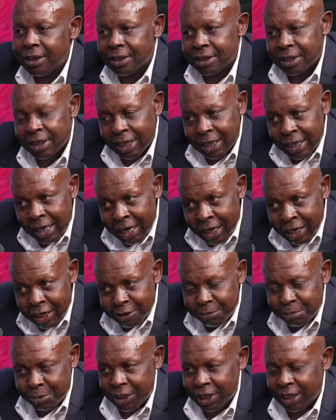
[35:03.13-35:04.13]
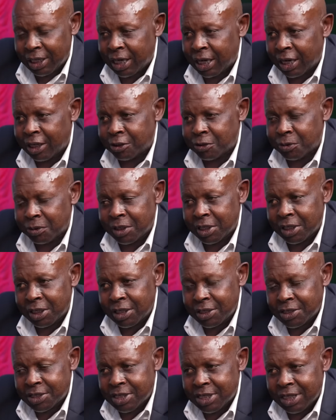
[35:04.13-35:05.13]
regard being had to the
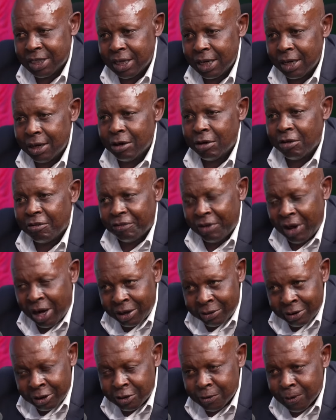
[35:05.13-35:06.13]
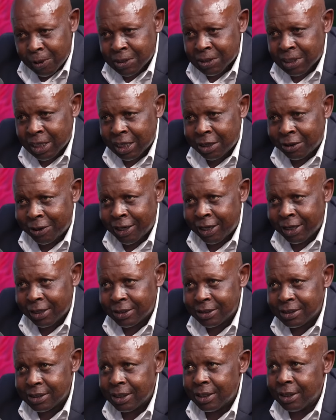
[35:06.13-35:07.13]
history of how it was
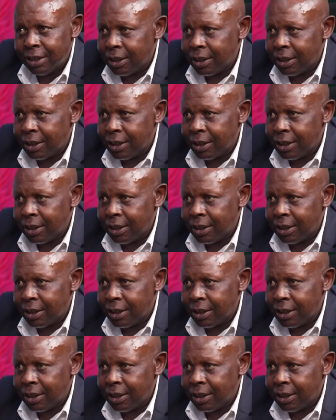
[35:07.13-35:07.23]
acquired,